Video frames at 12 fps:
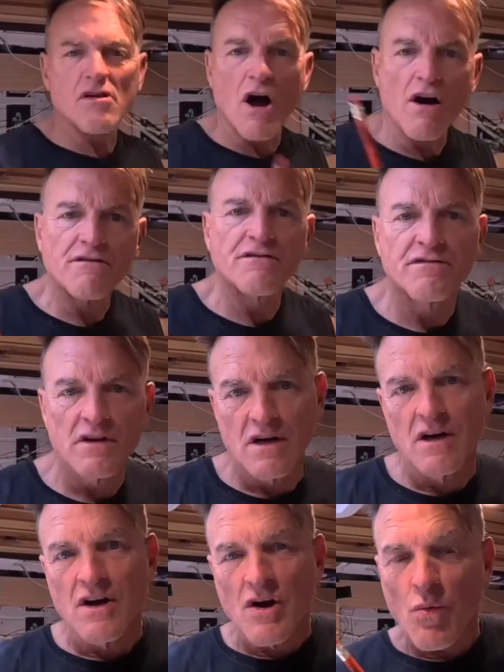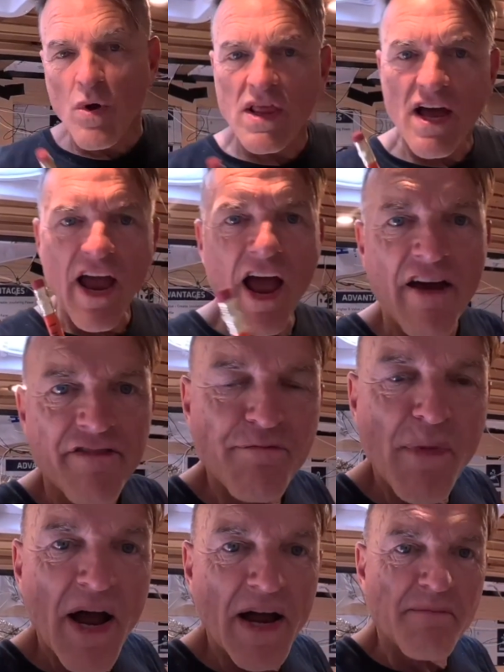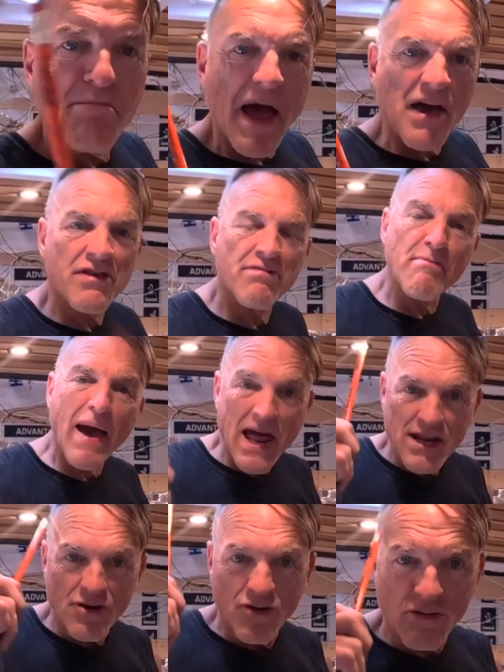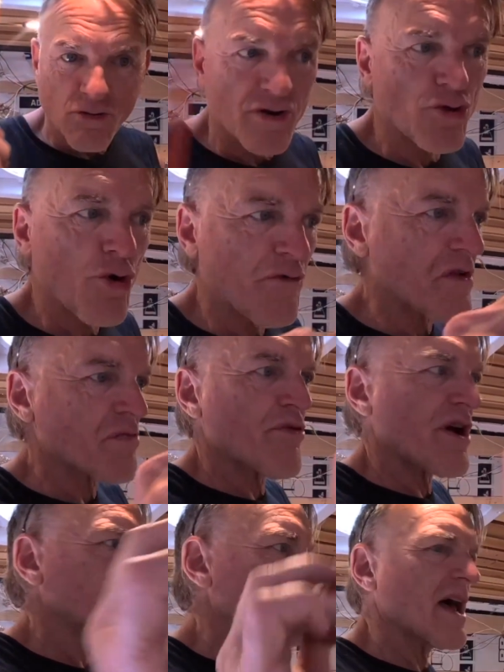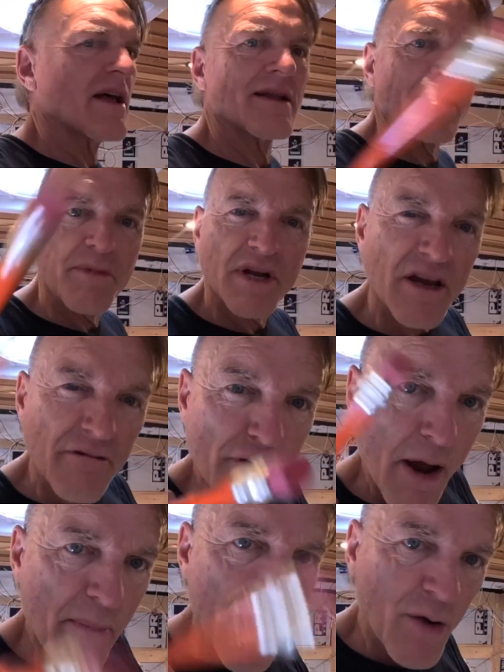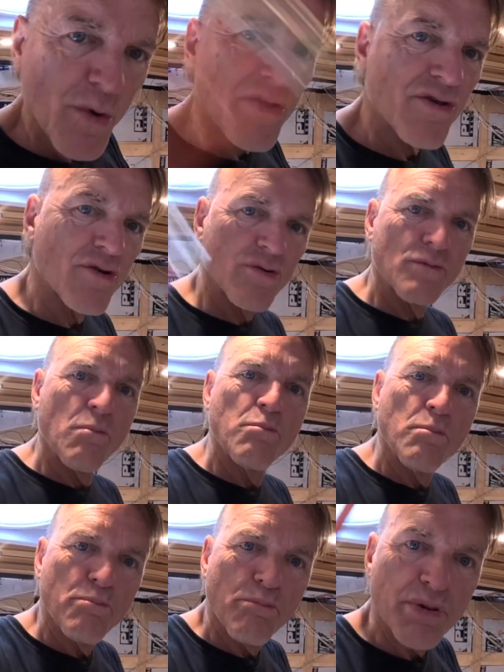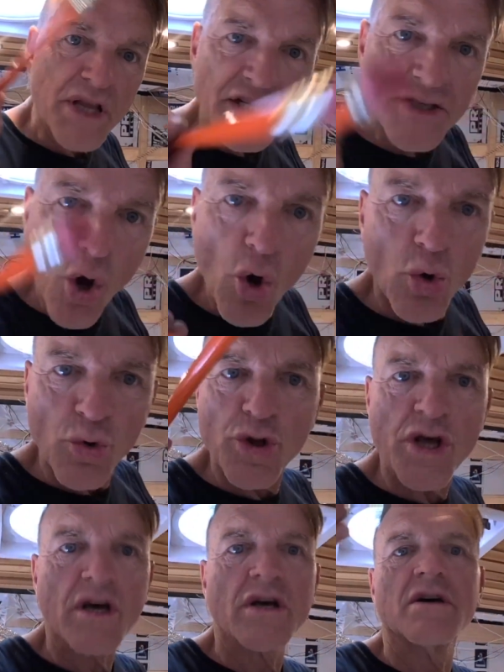off while I have my mathematical nervous breakdown. I'm going to get right back with you. Please hold. What I